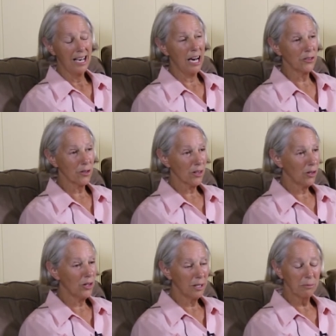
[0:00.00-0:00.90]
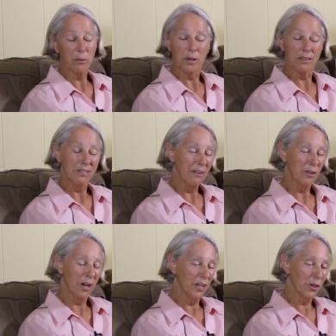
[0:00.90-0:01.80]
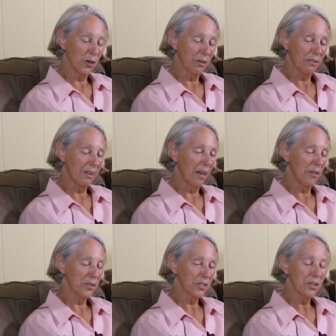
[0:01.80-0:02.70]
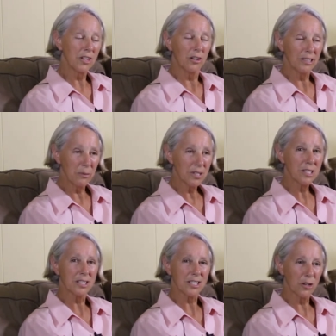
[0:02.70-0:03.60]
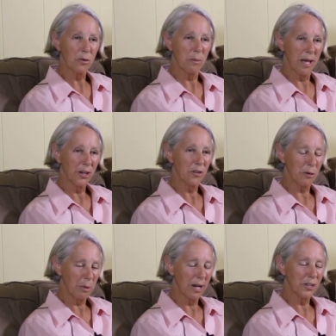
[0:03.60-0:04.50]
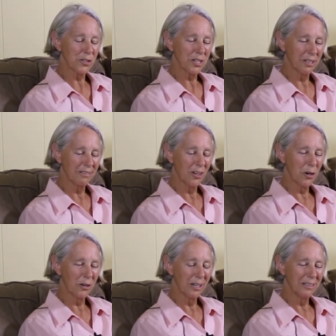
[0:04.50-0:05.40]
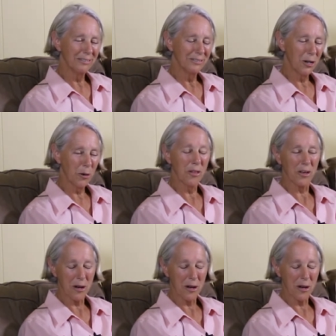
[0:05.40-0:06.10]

under the lawn, but we have never unearthed the others. So the only ones that still remain are the piles that are, uh, are on the